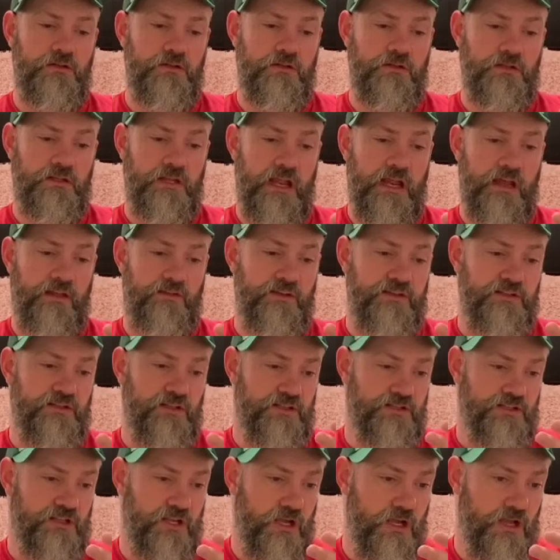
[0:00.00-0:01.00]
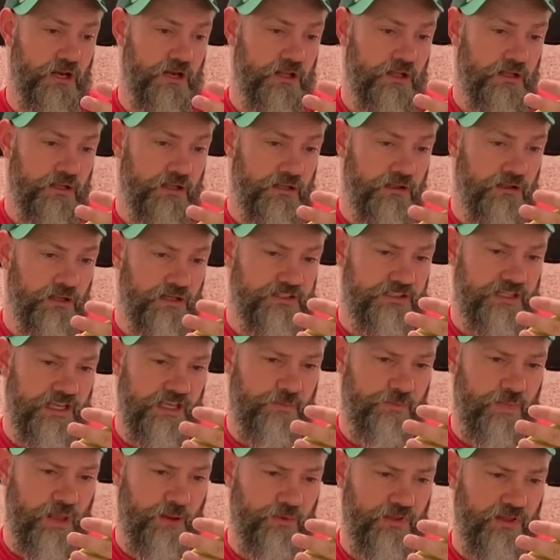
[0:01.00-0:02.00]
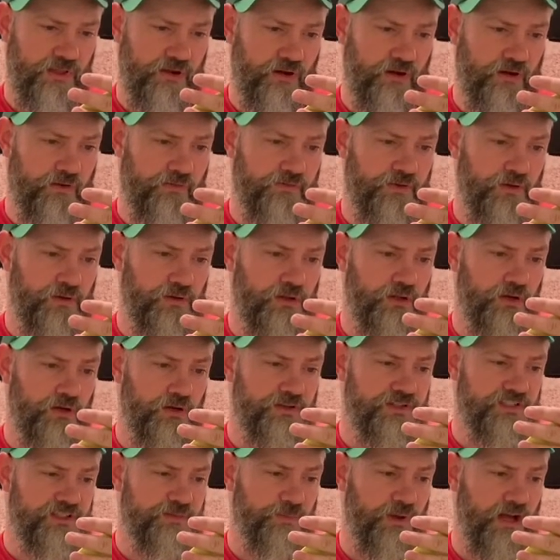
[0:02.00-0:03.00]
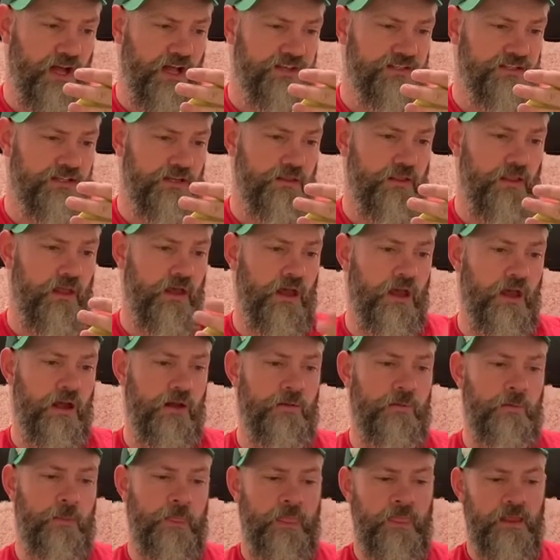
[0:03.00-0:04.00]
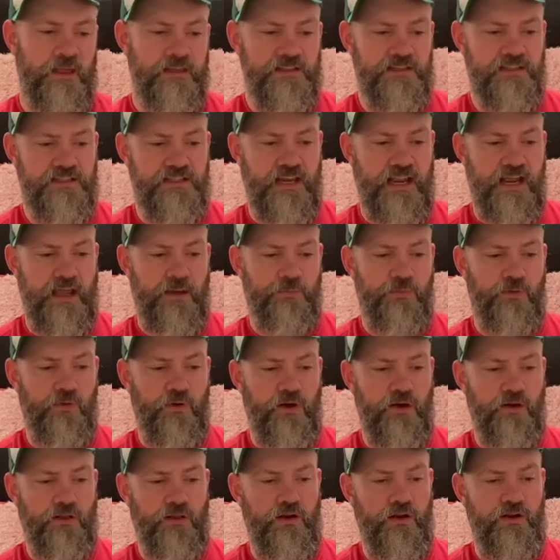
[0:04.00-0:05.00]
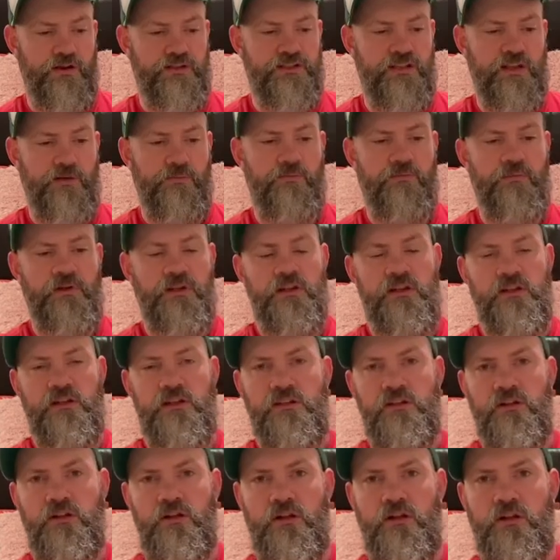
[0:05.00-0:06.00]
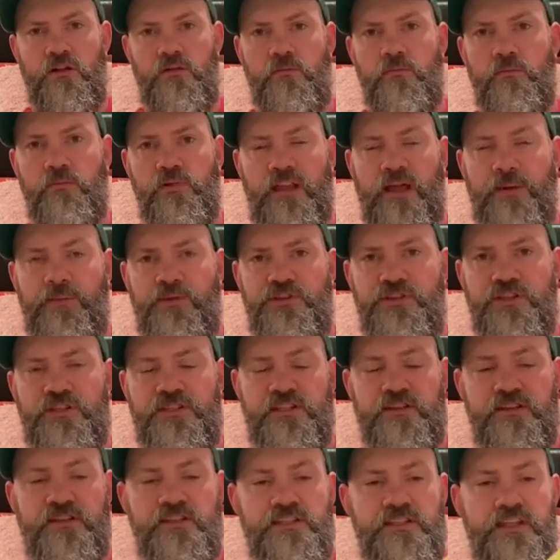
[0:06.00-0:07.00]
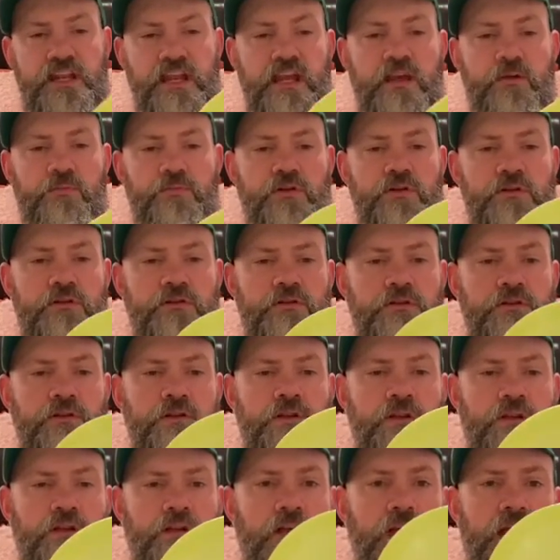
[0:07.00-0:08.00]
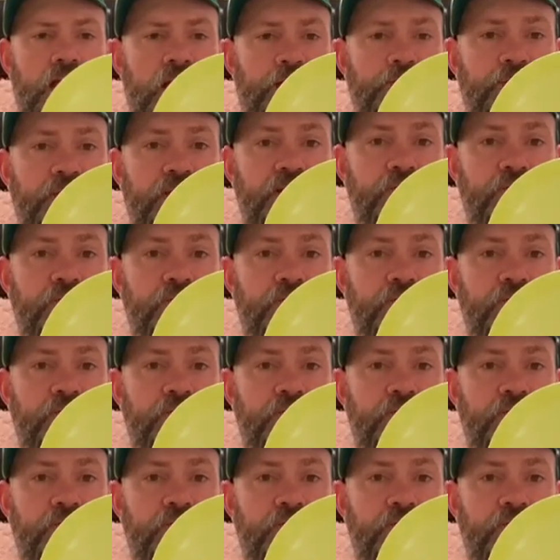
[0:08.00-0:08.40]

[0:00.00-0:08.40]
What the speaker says: Yeah, this looks good. It looks like maybe there are a few little spots in the stamp where there are some little blemishes in the stamp, but a